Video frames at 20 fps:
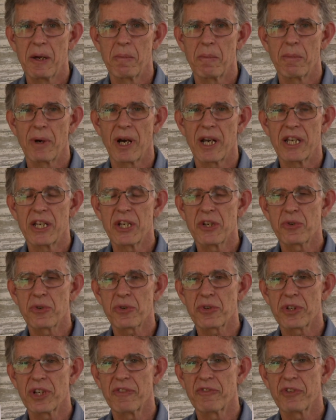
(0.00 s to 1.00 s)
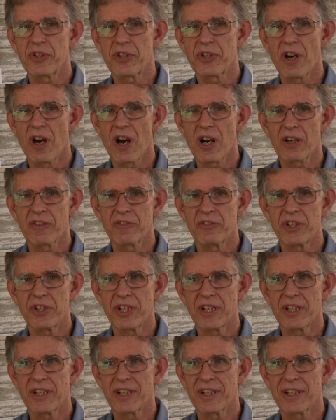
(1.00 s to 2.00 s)
My interest in
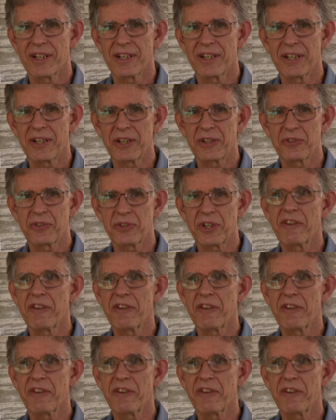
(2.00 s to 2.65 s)
photography has